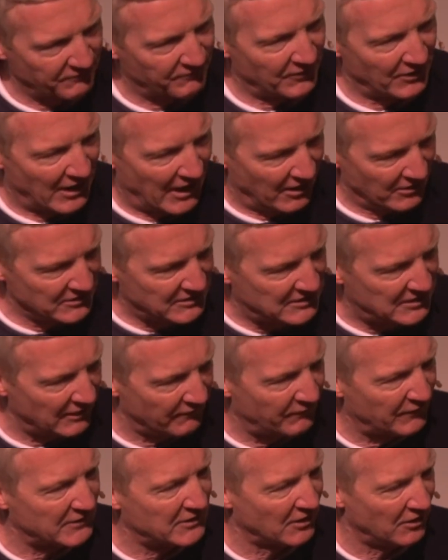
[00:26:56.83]
for our
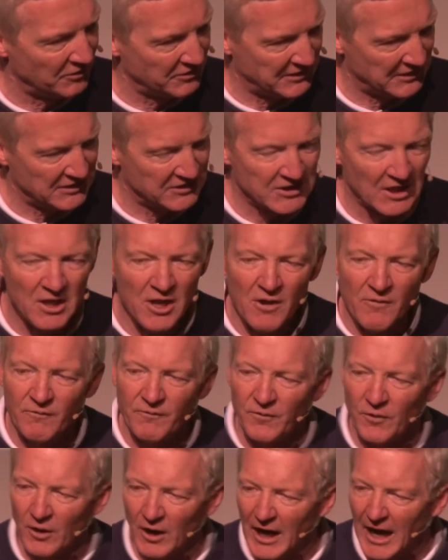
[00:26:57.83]
difficulties,
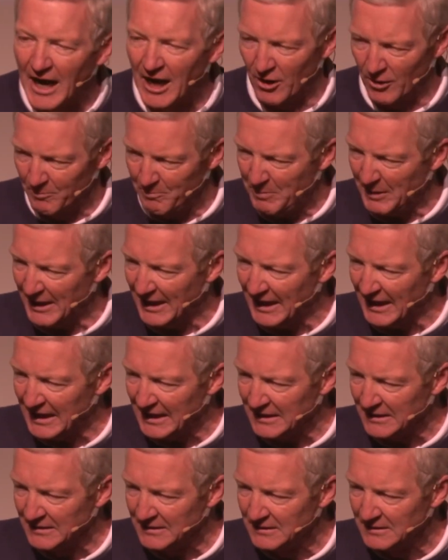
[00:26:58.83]
for our
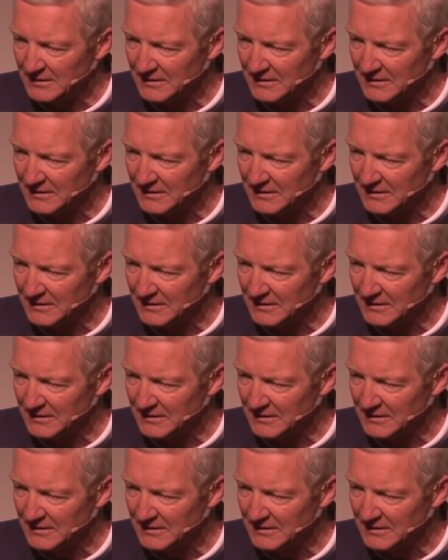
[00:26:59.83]
pain.